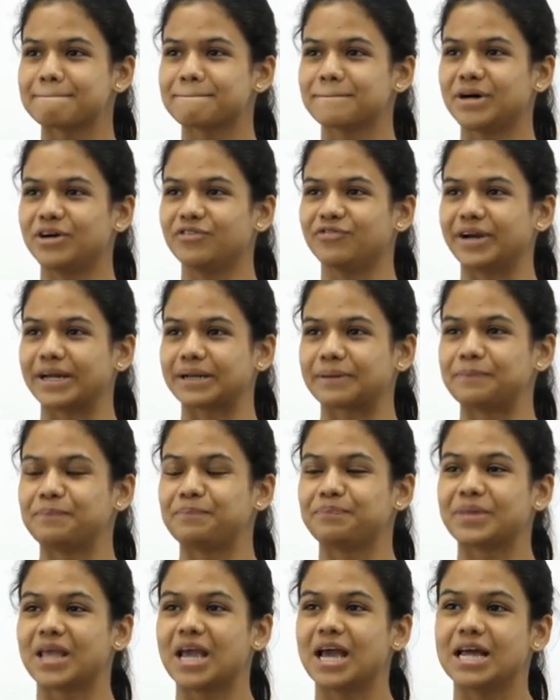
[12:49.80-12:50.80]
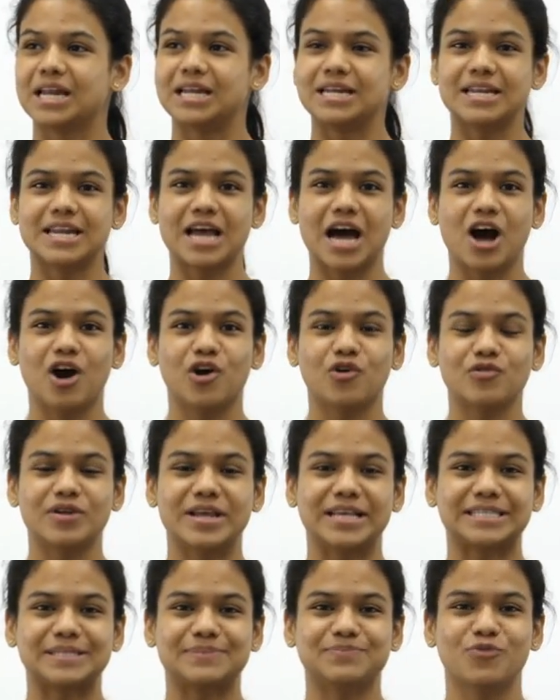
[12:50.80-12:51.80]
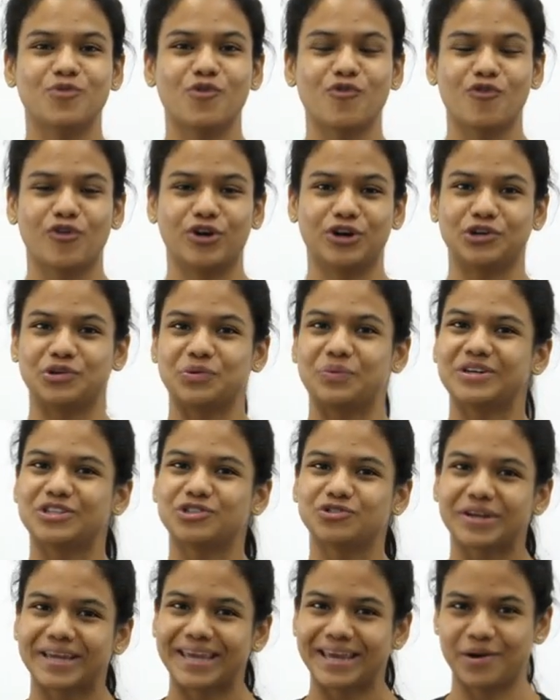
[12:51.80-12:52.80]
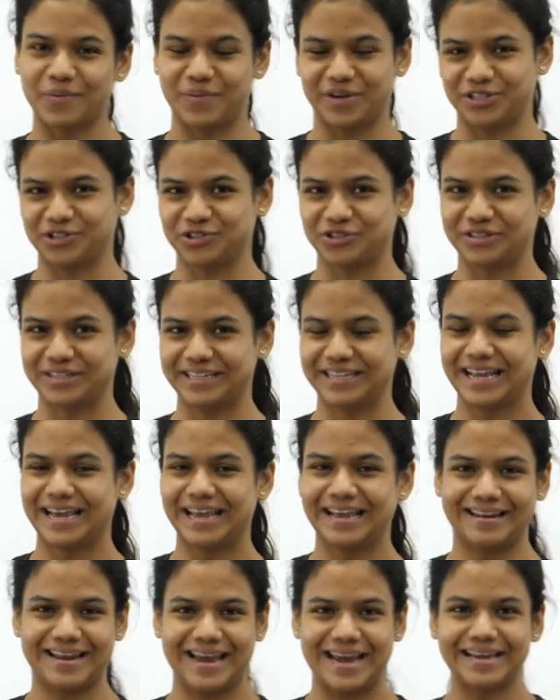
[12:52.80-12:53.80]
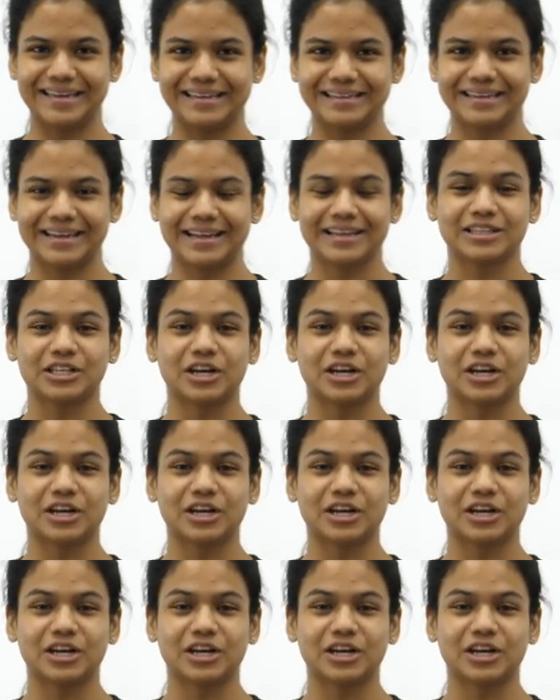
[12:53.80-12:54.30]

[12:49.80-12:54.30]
Perfect. Now let's move on to a tricky question, right?